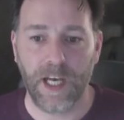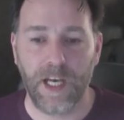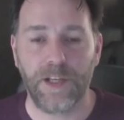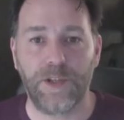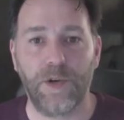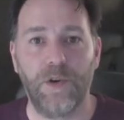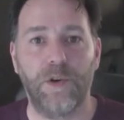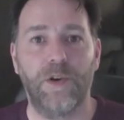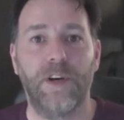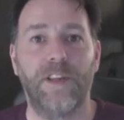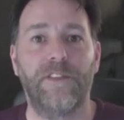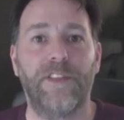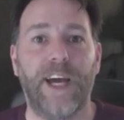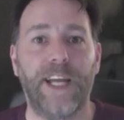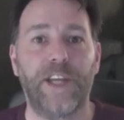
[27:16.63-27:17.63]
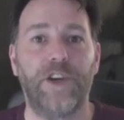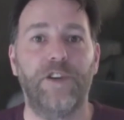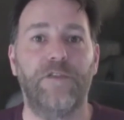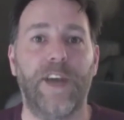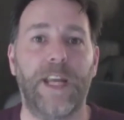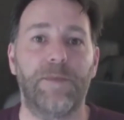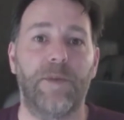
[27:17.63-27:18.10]
So thank you
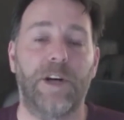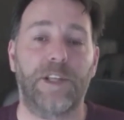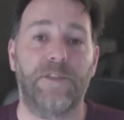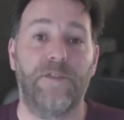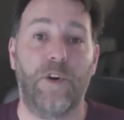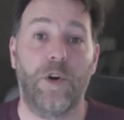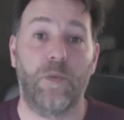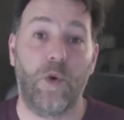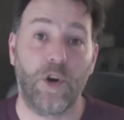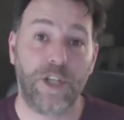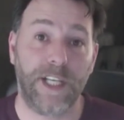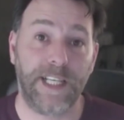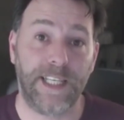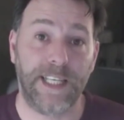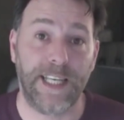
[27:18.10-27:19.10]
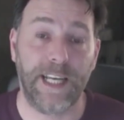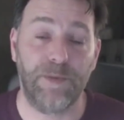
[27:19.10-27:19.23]
very much for watching today.